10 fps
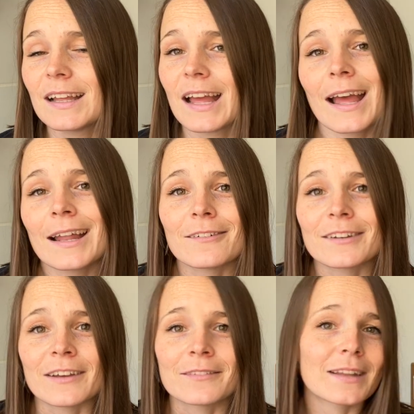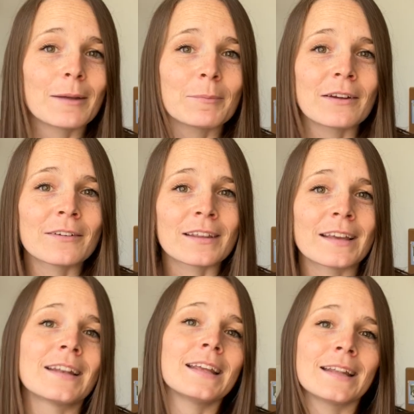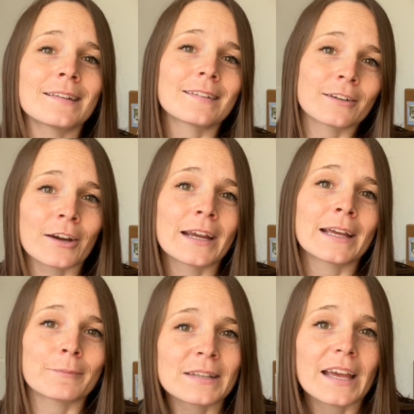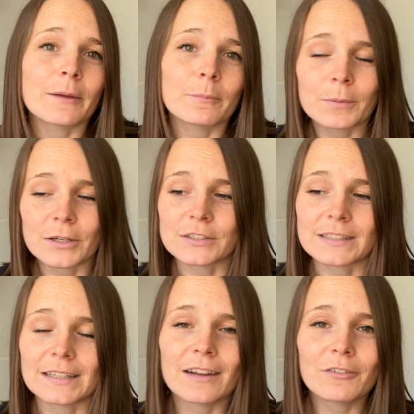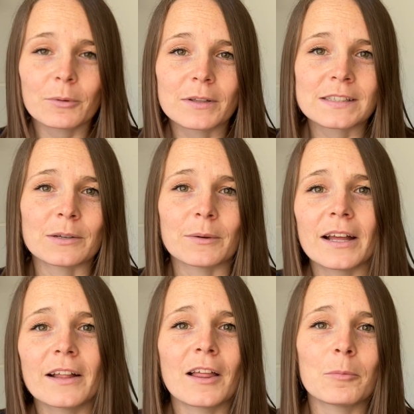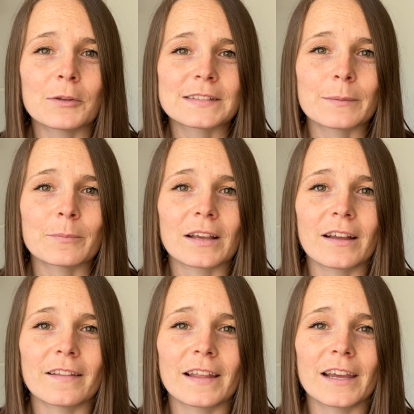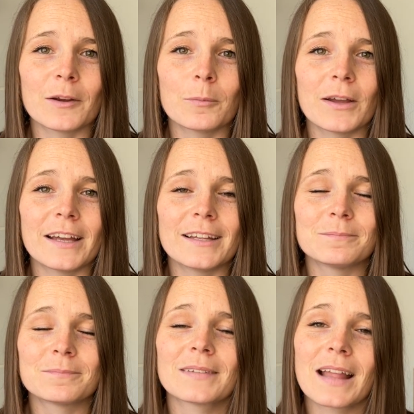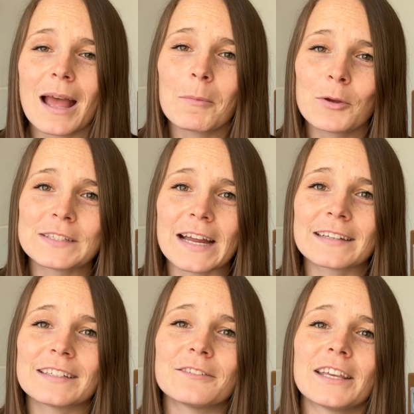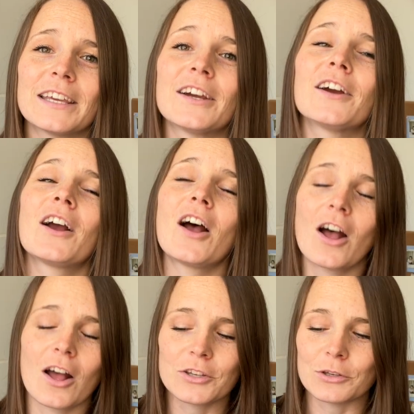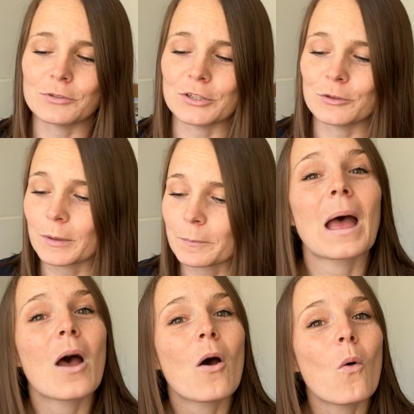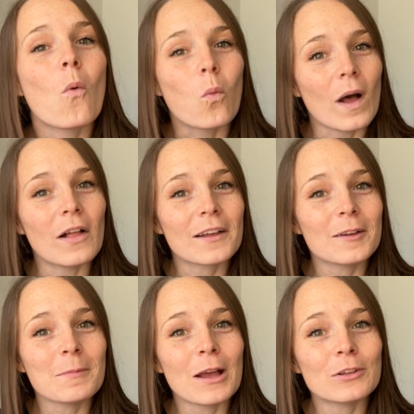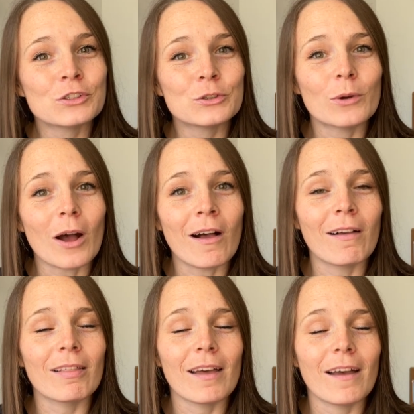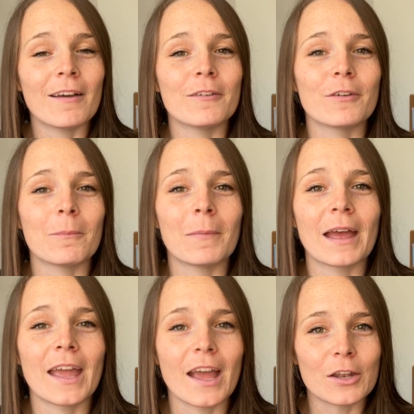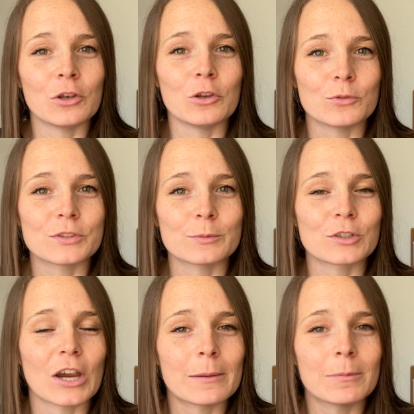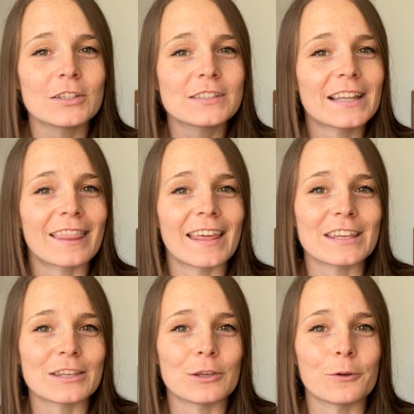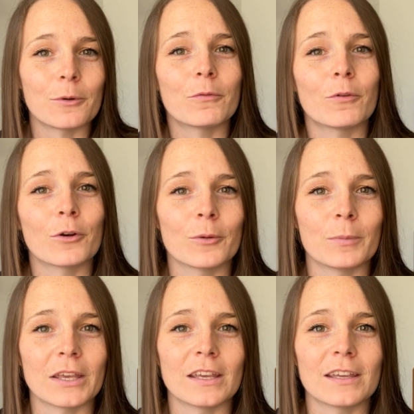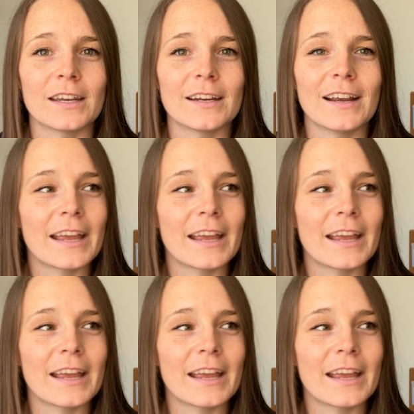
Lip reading: I don't know. I'm not really an Instagram type person. Every once in a while I'll put something on there, but I'm most active here on YouTube. Welcome to all of my new subscribers. Thank you for being here.